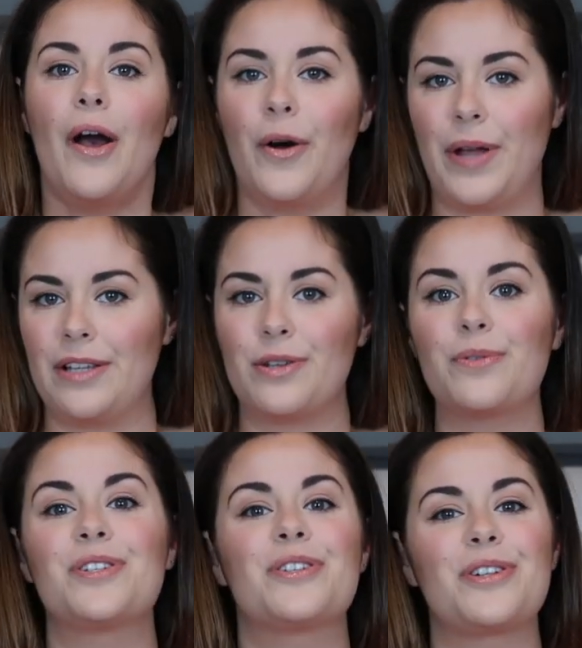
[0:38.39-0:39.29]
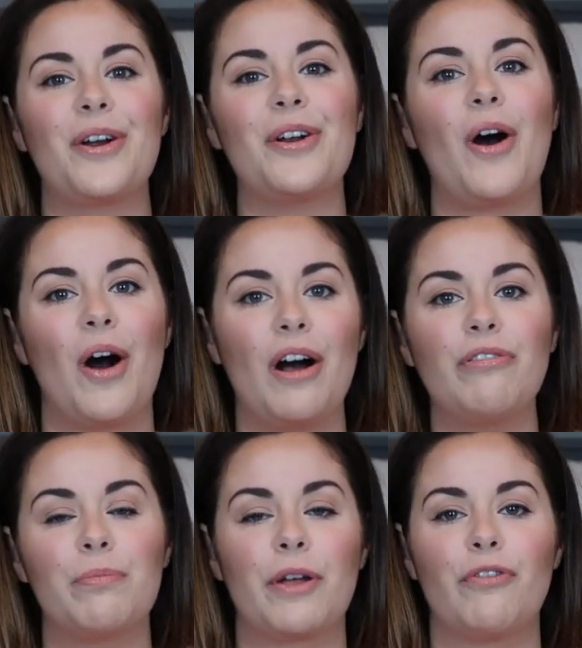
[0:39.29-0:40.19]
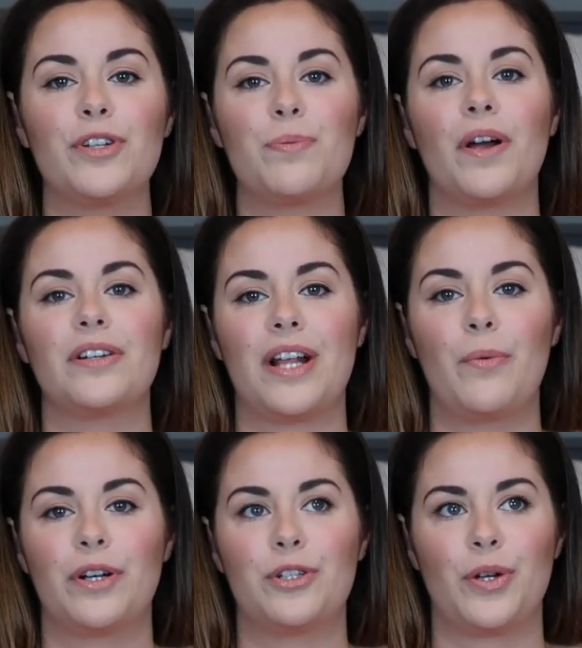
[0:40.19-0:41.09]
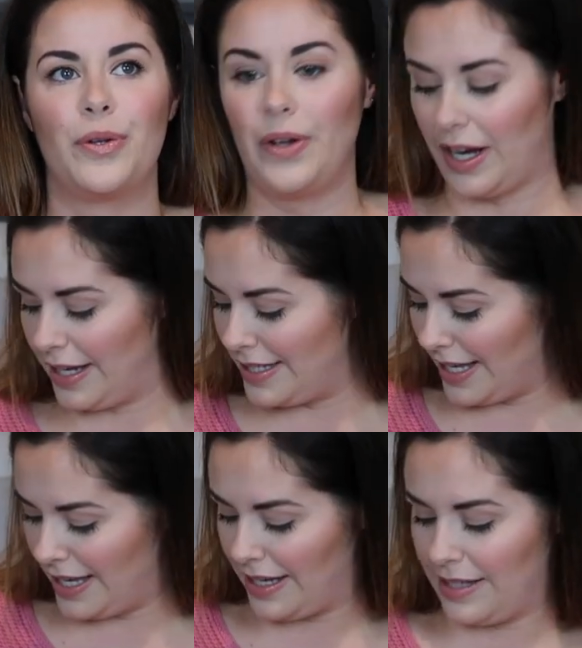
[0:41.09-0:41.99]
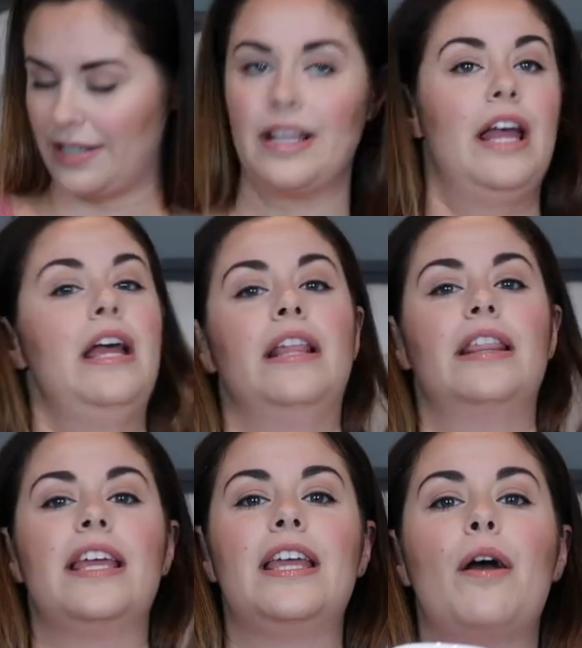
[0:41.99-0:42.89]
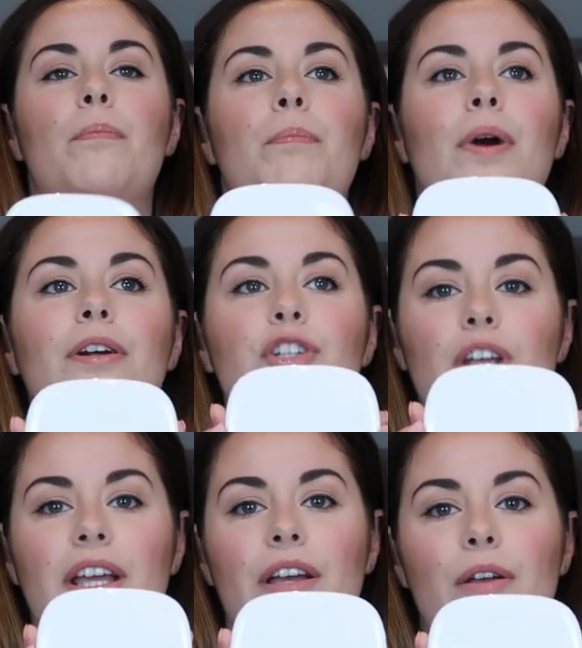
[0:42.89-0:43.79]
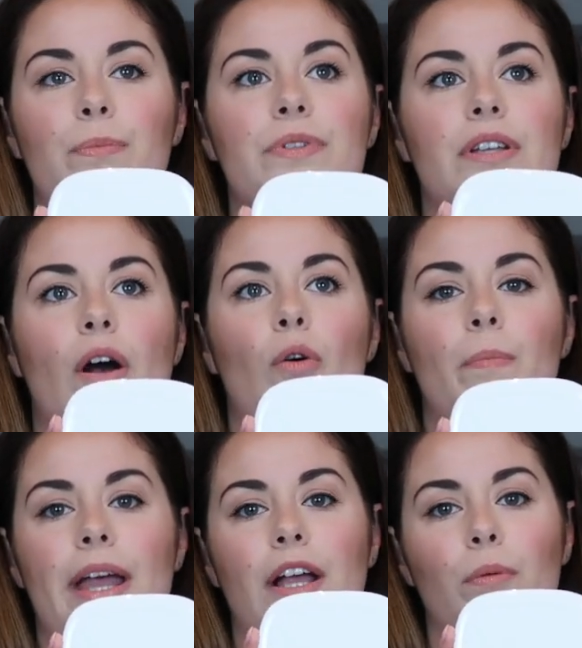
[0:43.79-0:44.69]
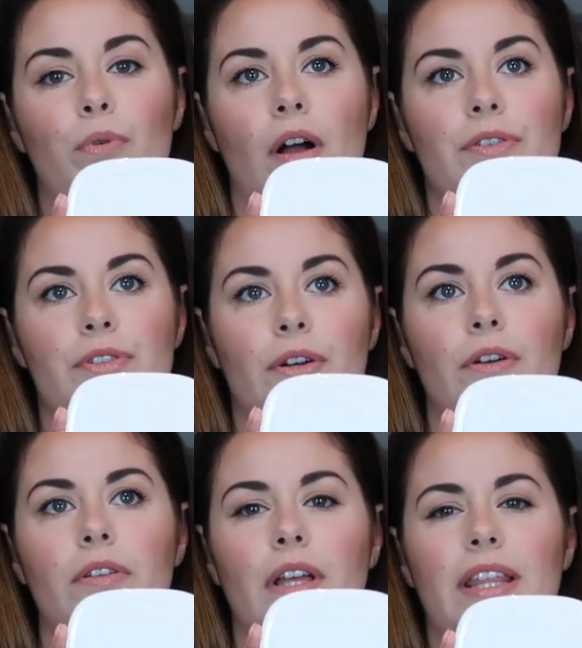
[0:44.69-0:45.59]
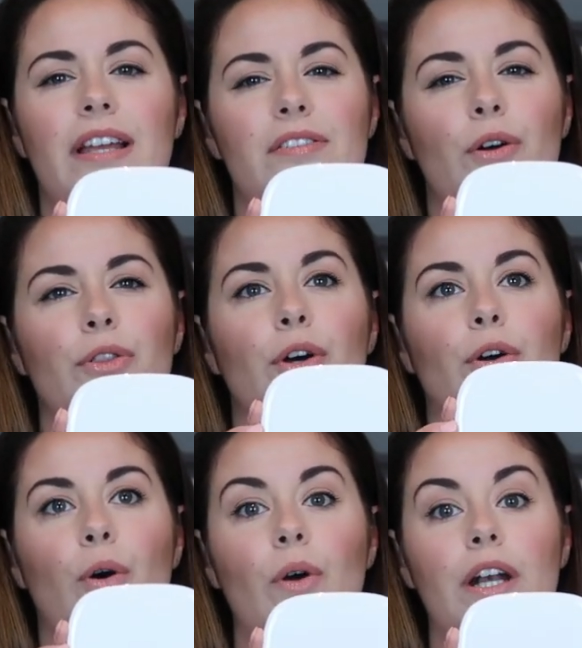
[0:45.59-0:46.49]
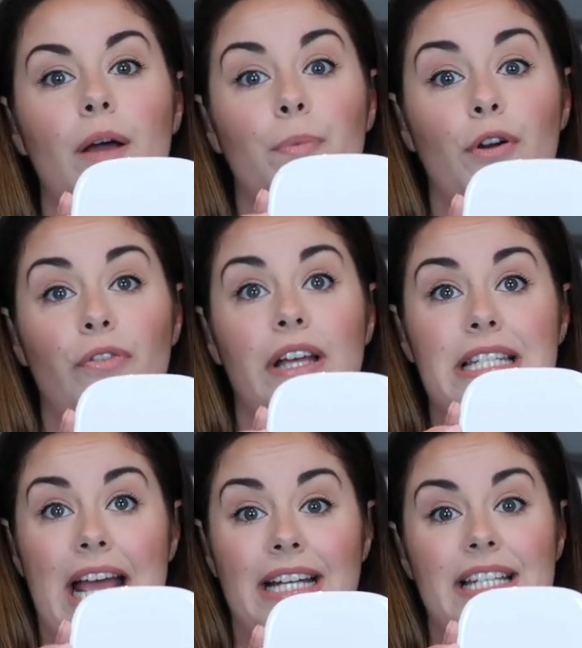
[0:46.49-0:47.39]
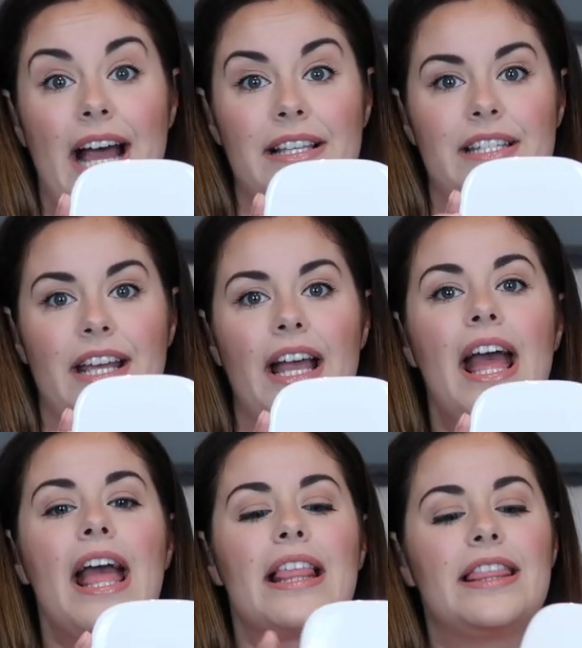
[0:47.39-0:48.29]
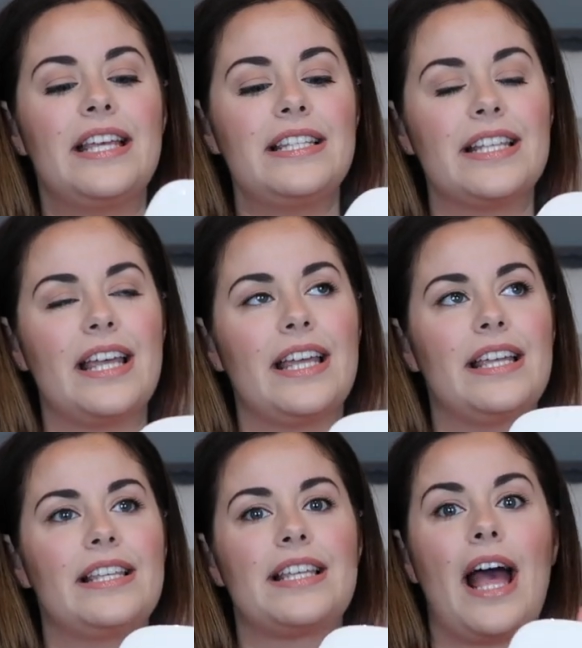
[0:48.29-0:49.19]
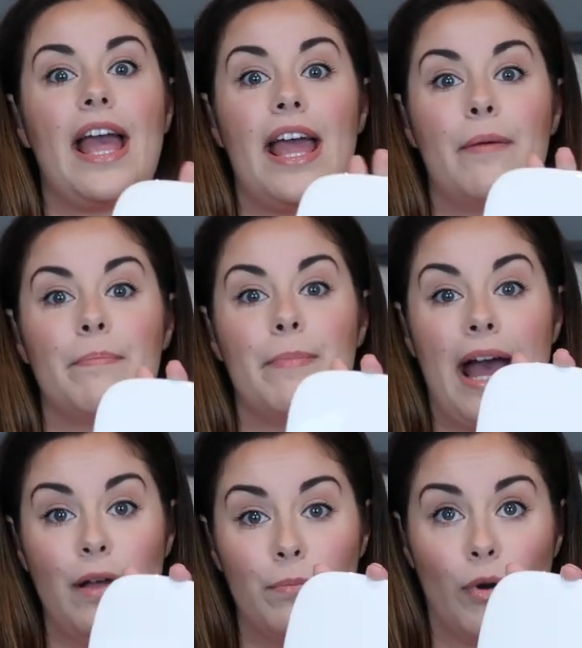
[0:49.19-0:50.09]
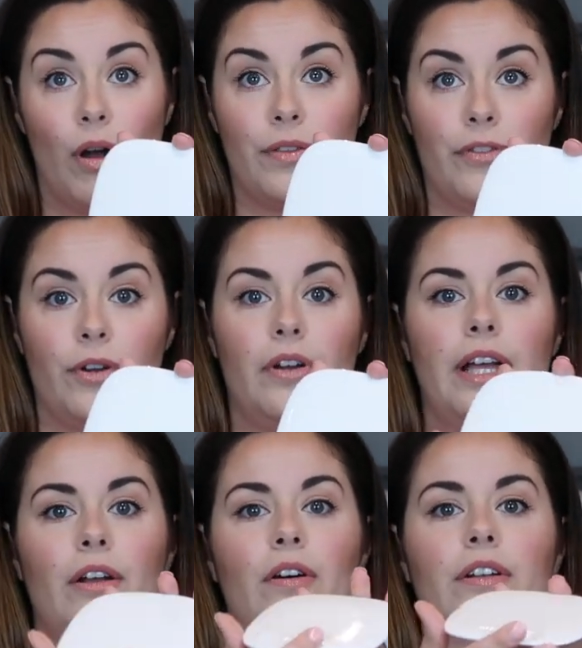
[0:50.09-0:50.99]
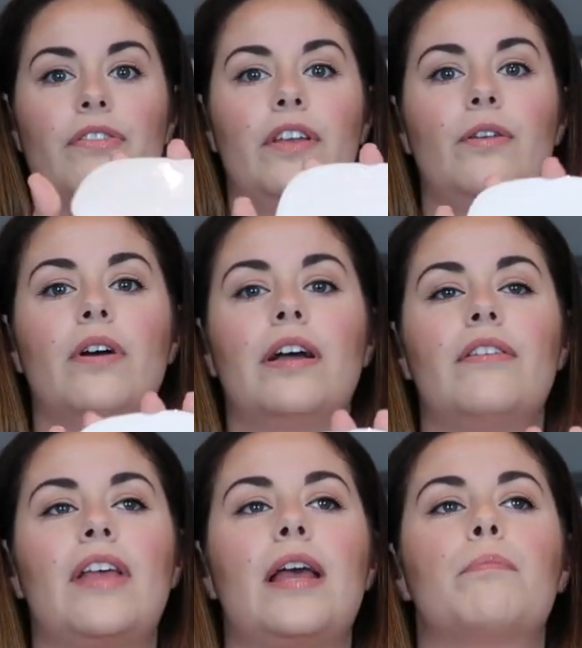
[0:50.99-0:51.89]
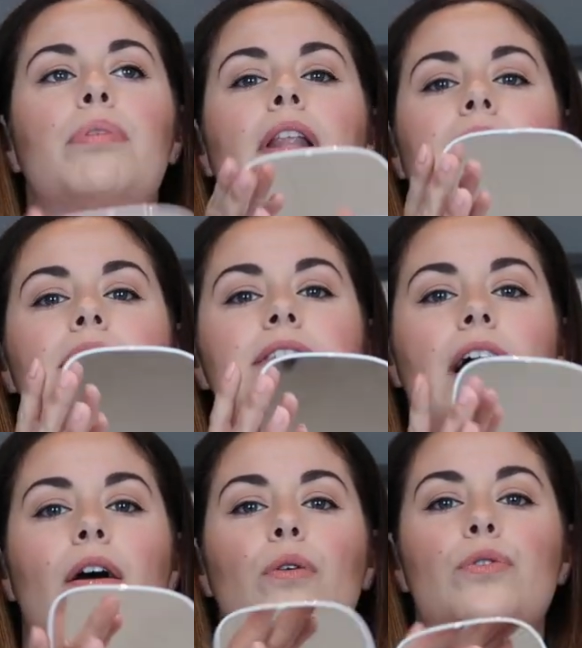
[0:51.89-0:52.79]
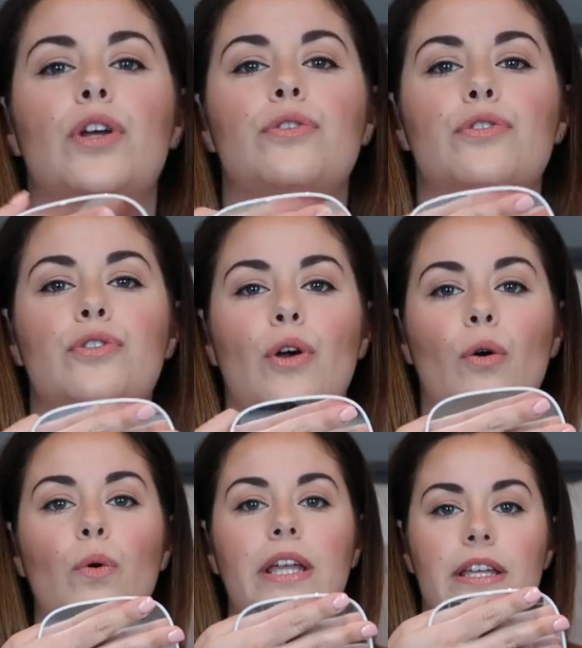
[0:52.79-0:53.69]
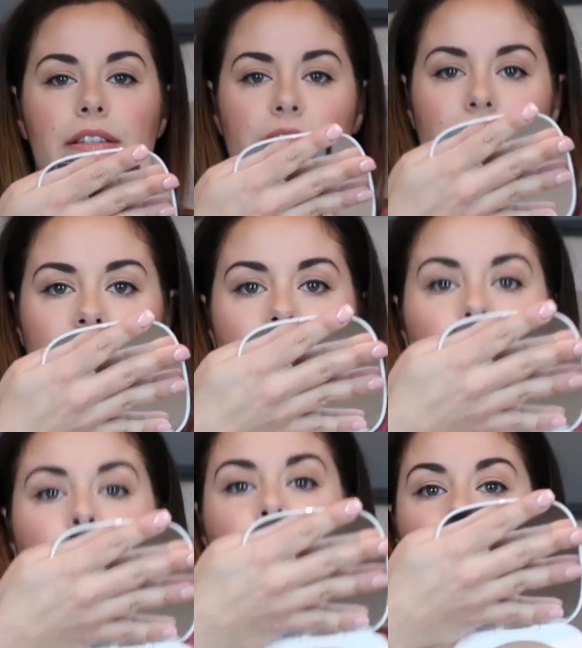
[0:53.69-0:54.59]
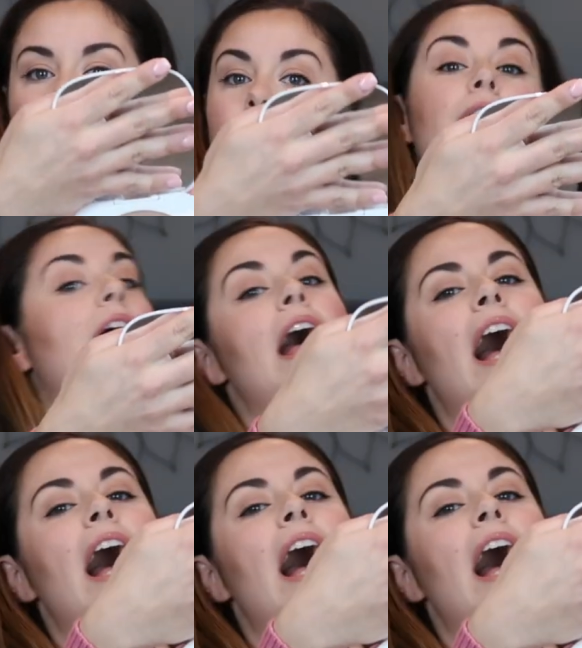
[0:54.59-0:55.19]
Okay, so to start off, my first product I want to show you guys is the Marc Jacobs Omega Bronzer. I think it's called the Coconut Perfect Tantastic. This is a matte bronzer and honestly you guys, it blends out so easily and beautifully.